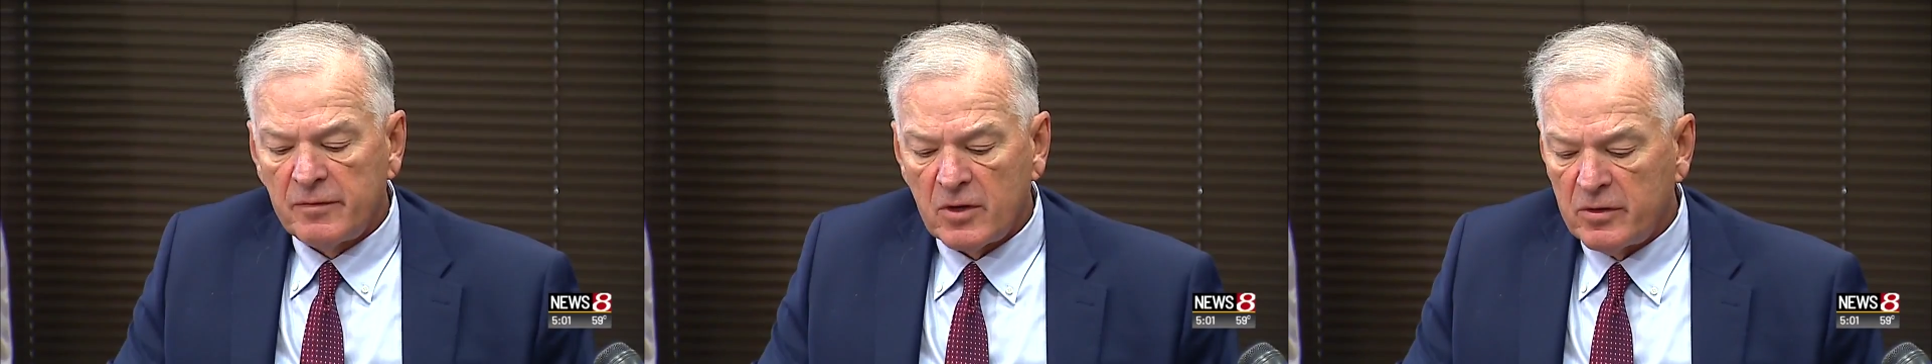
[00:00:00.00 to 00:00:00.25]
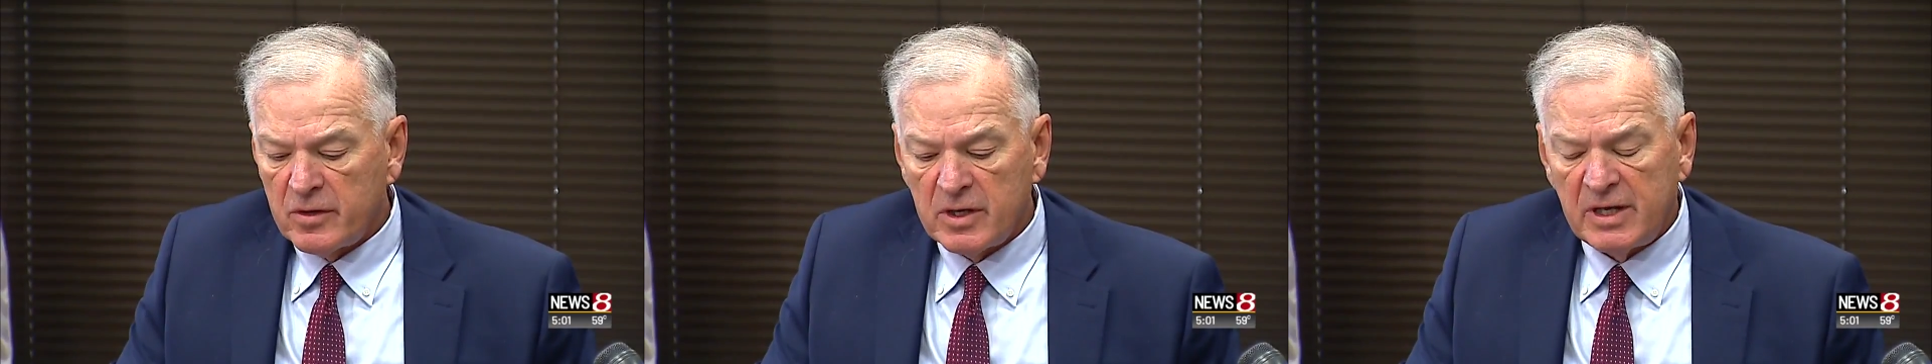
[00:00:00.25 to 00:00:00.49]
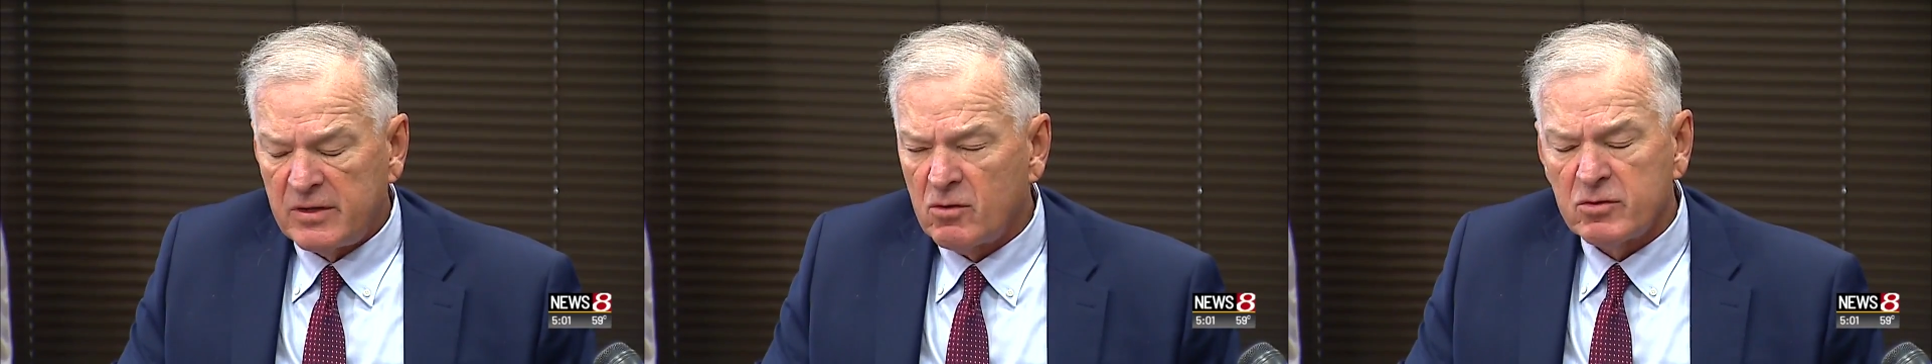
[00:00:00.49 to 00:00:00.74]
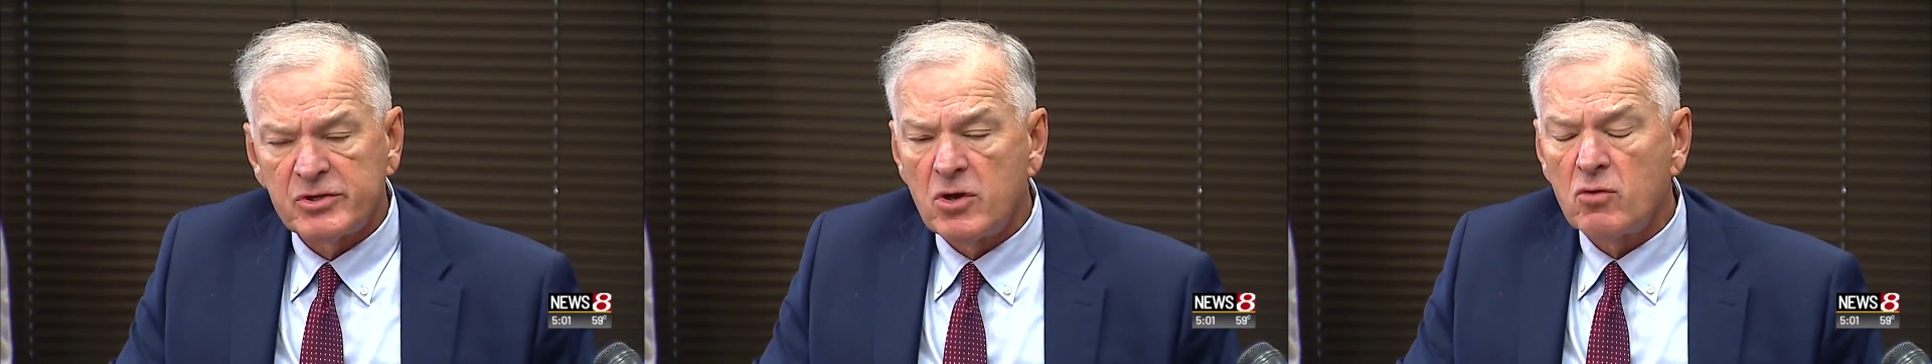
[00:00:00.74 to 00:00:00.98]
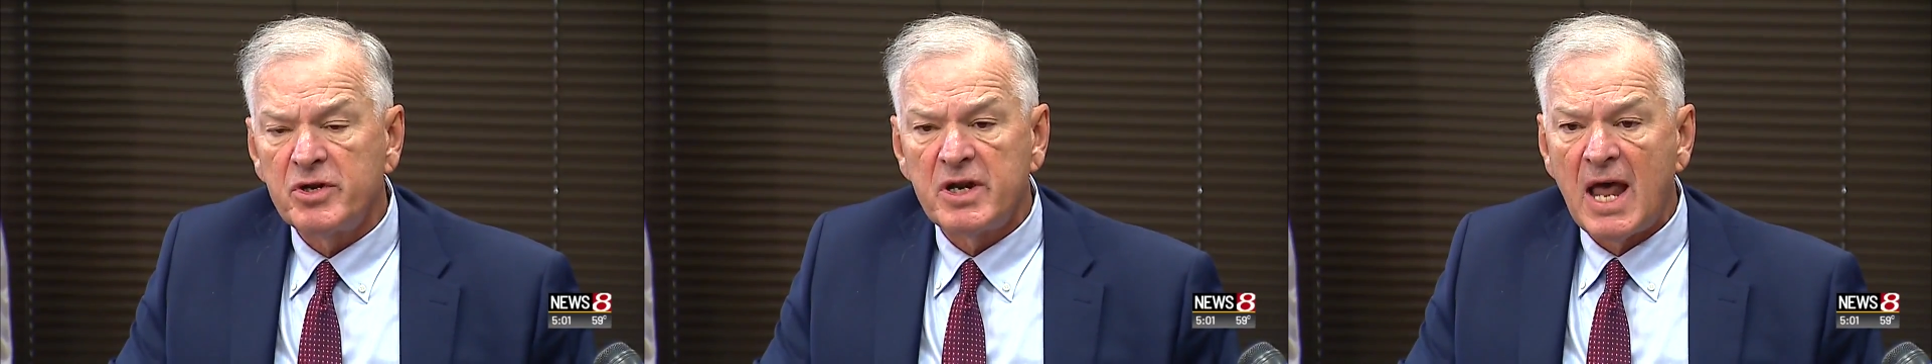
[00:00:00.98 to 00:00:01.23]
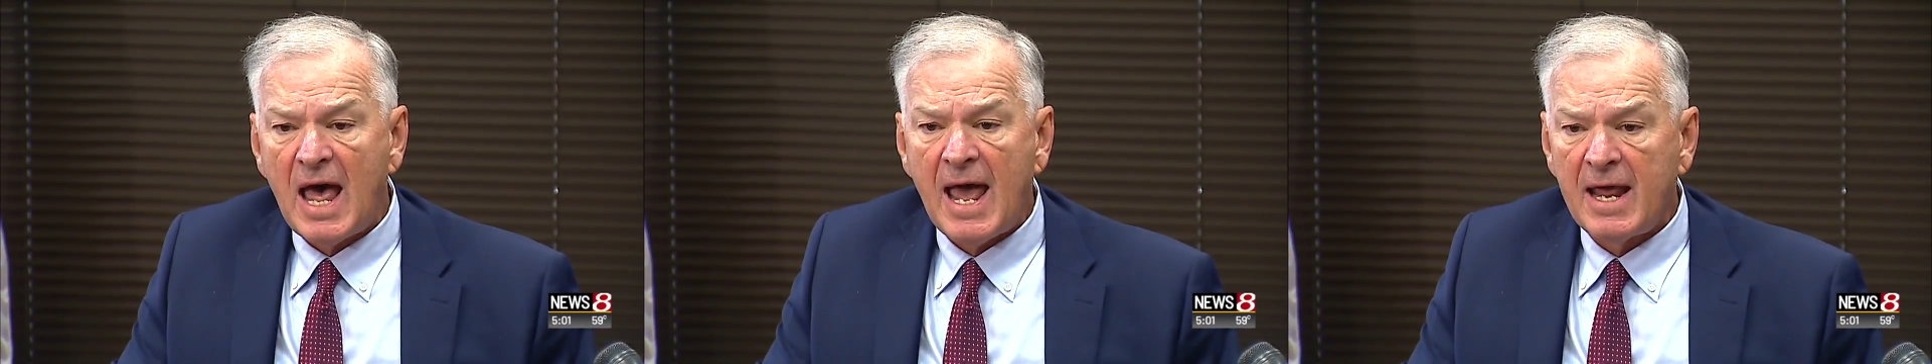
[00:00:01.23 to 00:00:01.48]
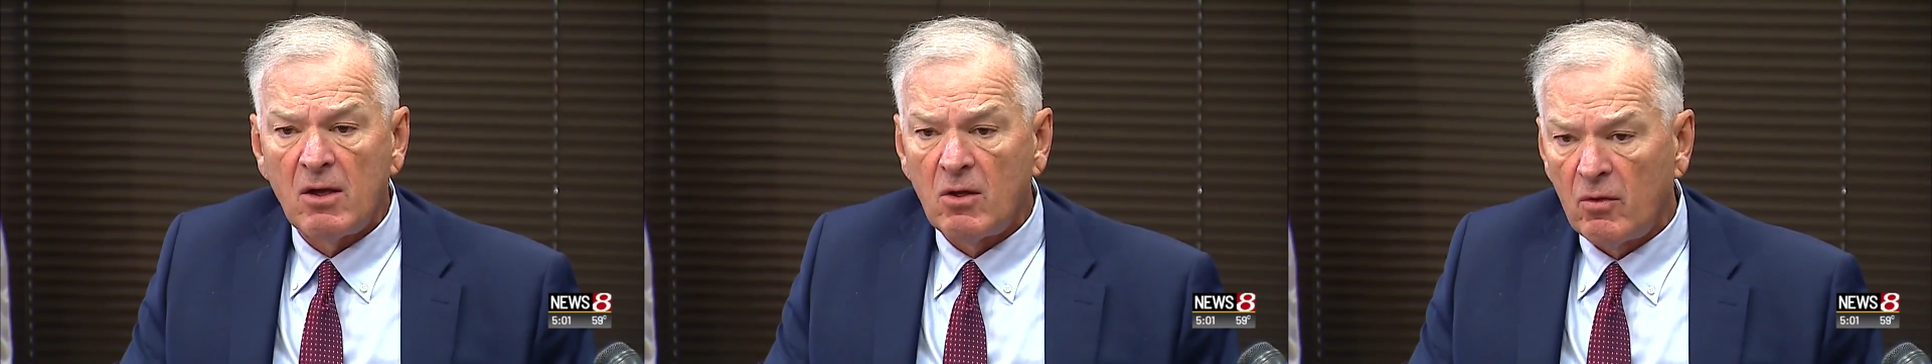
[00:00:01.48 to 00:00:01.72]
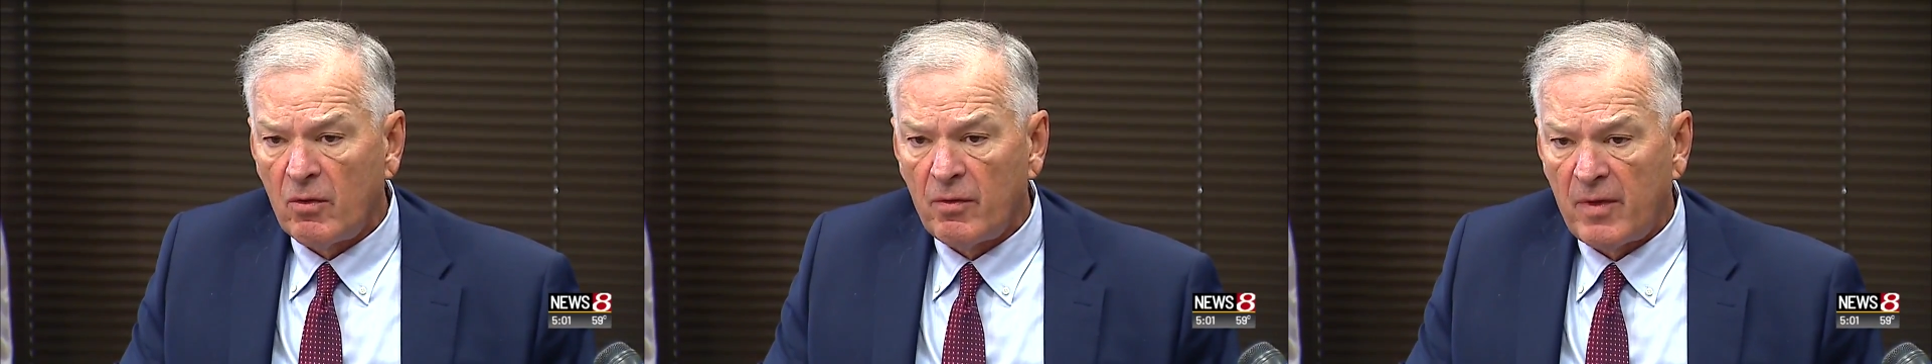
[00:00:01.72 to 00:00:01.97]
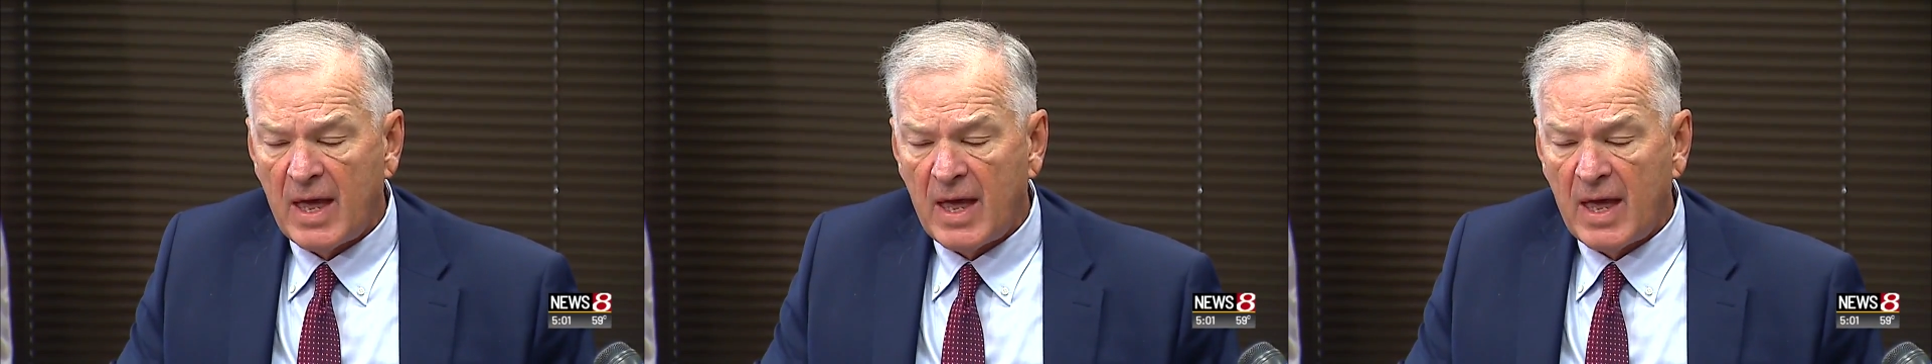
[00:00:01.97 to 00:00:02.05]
there, there, there was no denial